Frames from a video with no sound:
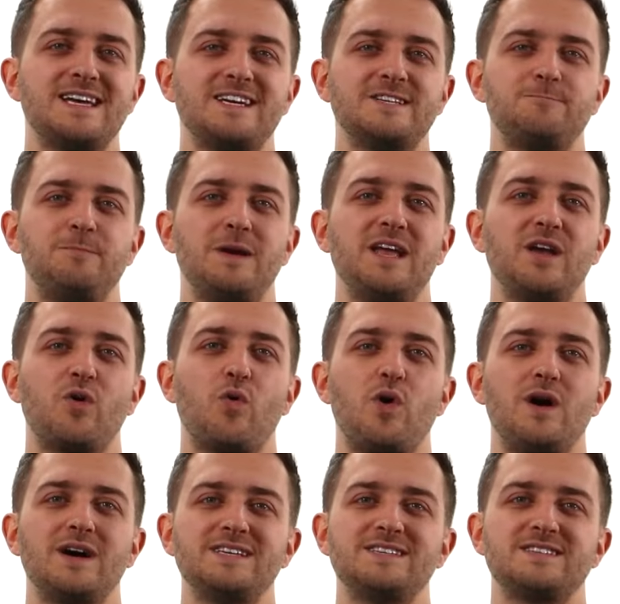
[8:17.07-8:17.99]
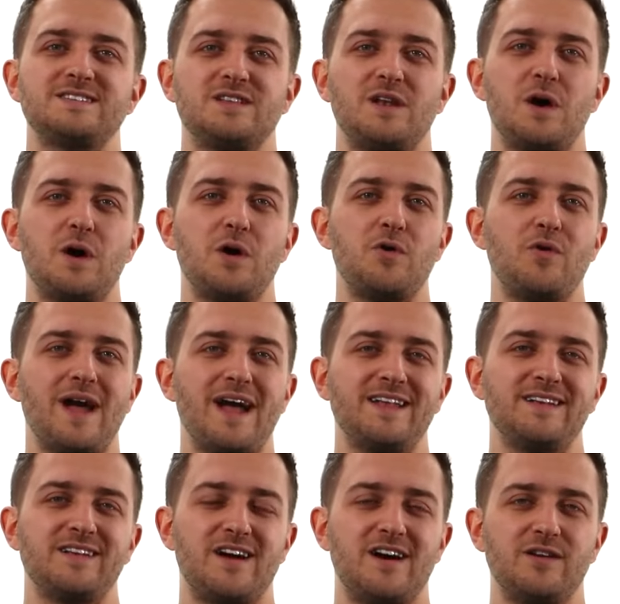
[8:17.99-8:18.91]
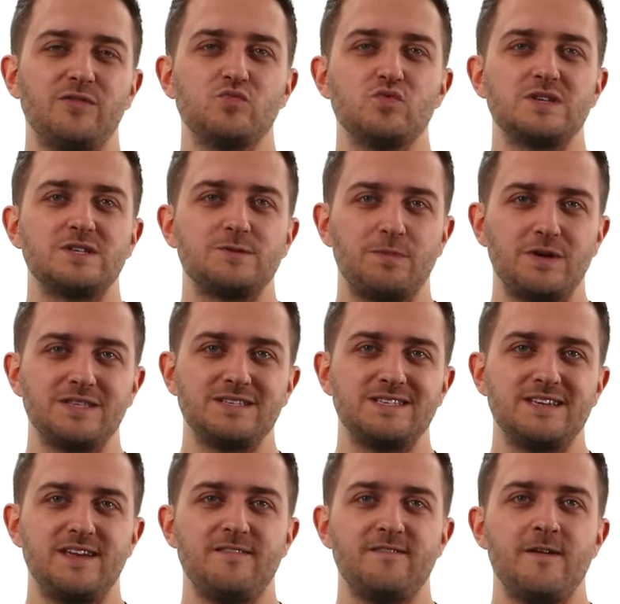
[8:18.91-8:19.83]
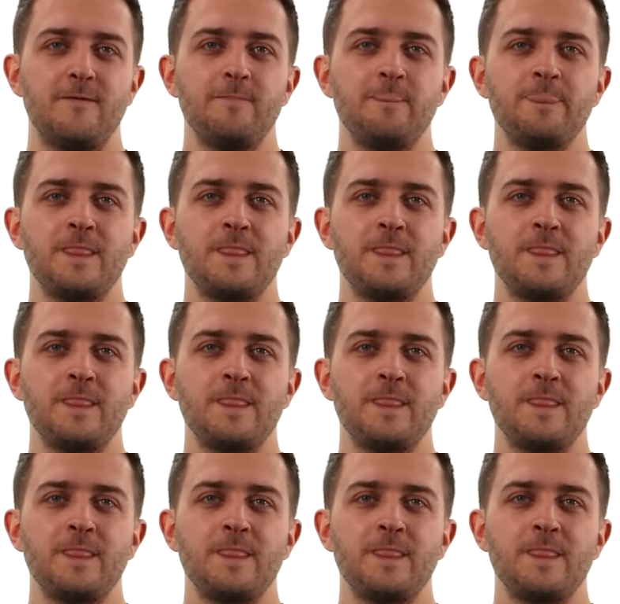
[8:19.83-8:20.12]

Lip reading: has been quite slow and unresponsive.